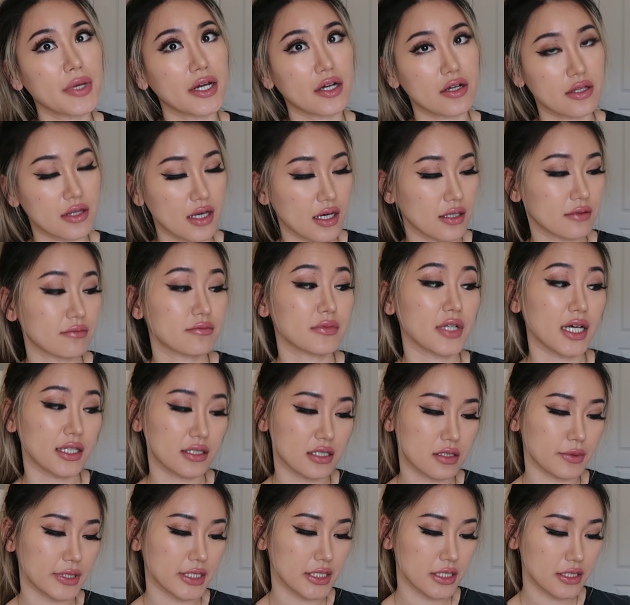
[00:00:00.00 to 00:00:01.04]
a marathon, not a
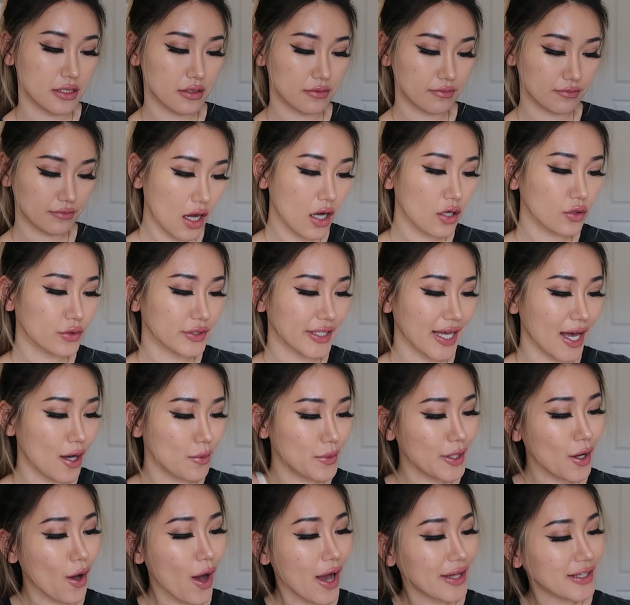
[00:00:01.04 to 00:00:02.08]
sprint. Oh yeah, oh
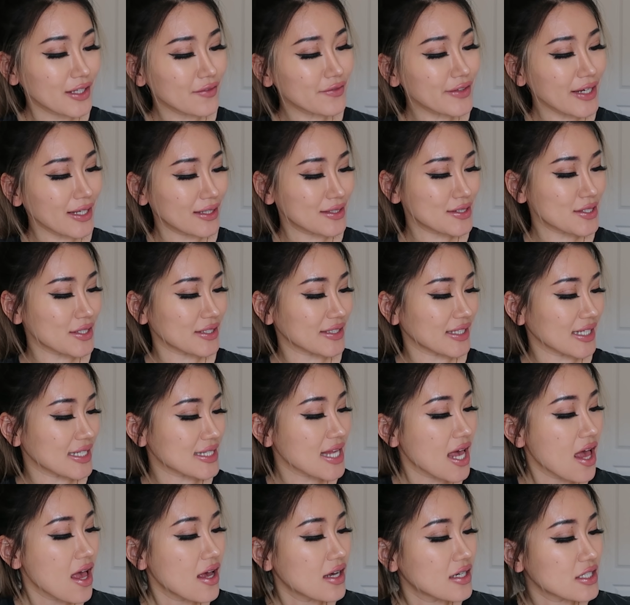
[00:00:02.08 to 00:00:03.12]
my god, I never answered this.
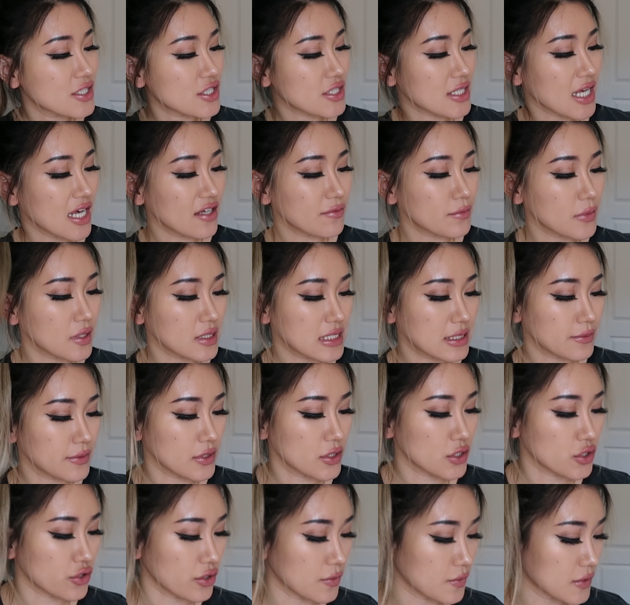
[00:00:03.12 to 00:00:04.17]
Do you have multiple
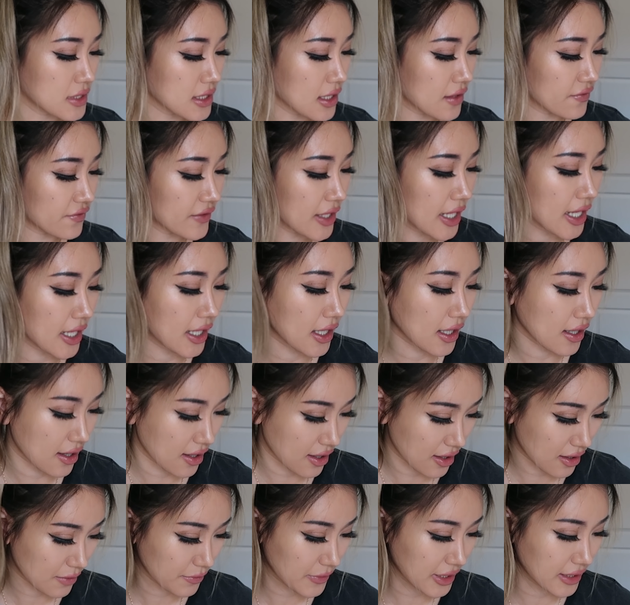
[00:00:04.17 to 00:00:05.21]
streams of
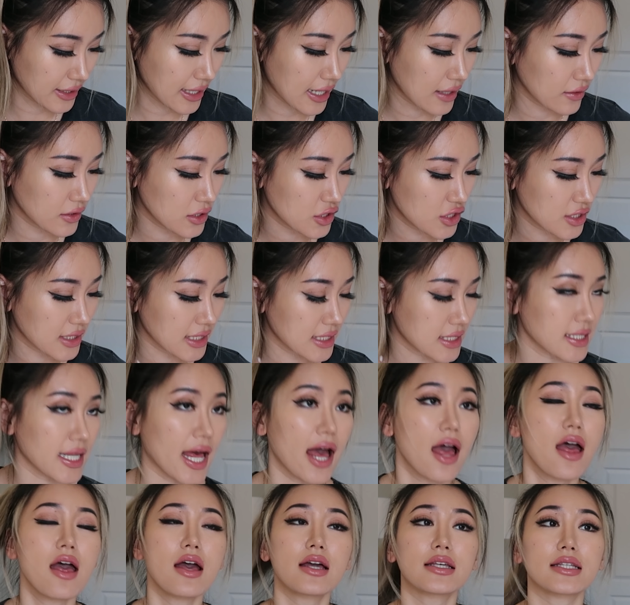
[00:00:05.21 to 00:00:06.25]
income and how did you get to
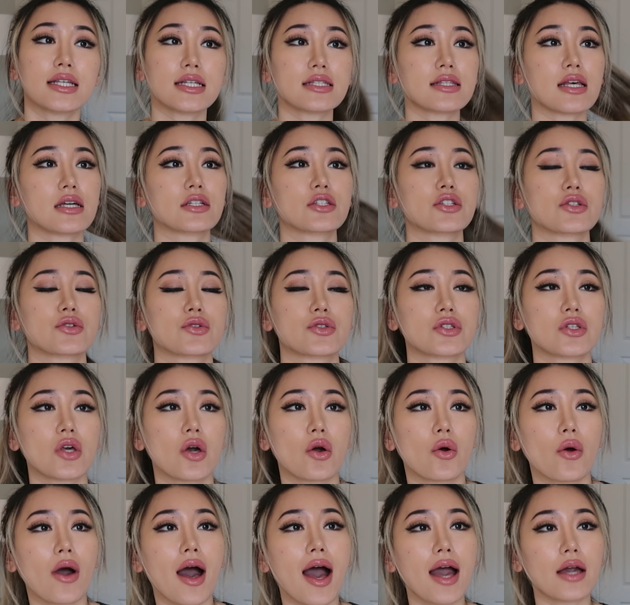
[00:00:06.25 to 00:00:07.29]
that? Yes, I do.
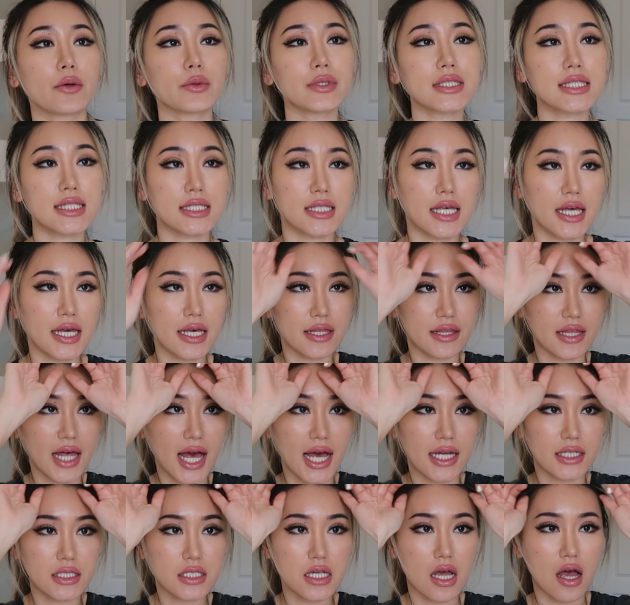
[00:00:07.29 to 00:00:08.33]
So I would say
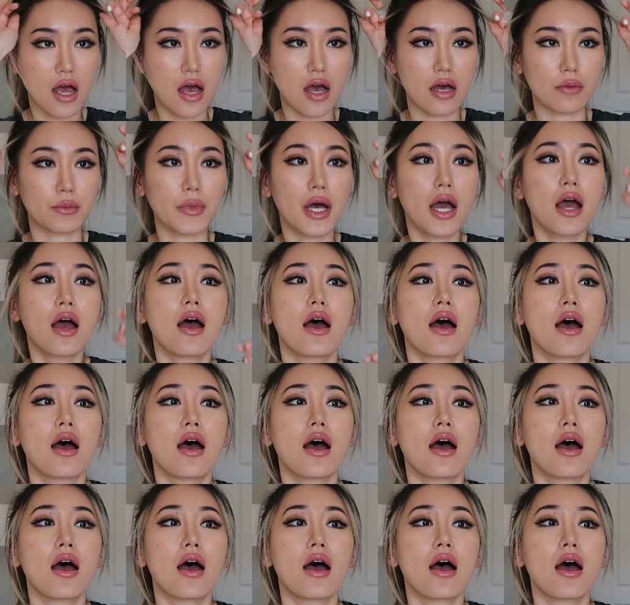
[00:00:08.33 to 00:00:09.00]
that um,